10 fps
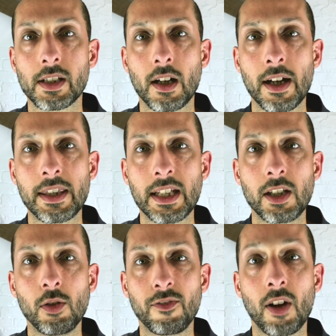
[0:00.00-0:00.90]
I think
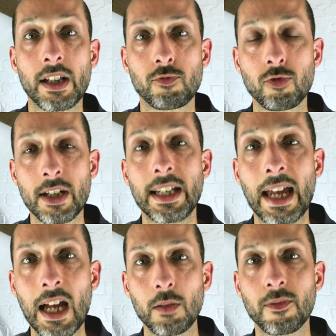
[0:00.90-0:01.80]
you'll find really
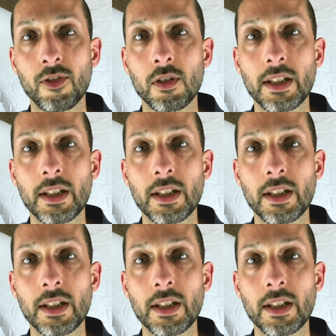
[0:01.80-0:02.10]
helpful